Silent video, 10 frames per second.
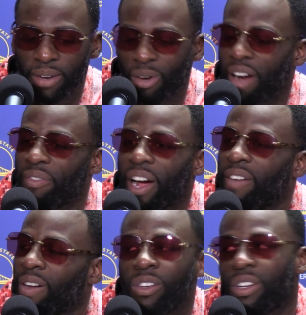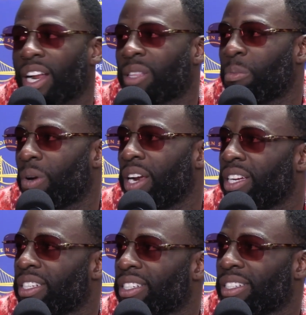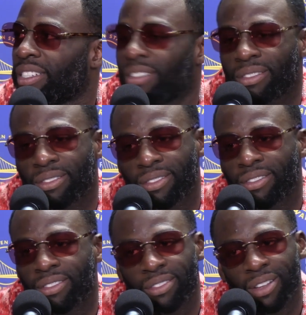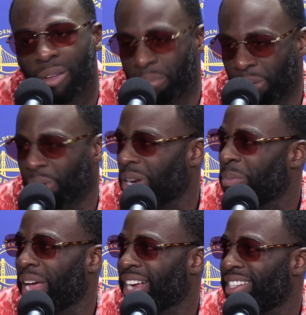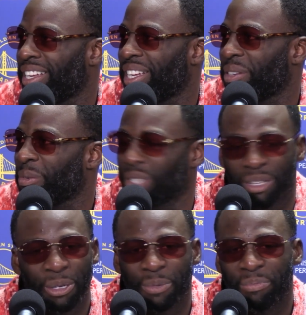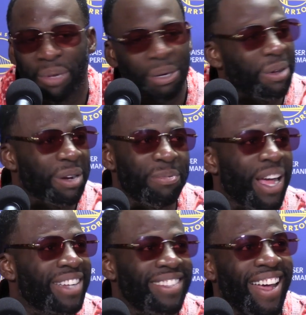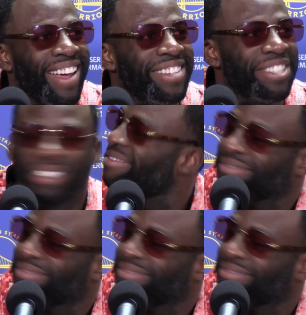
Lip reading: We're at 500 at the break. Middle of the pack team with those middle of the pack stats.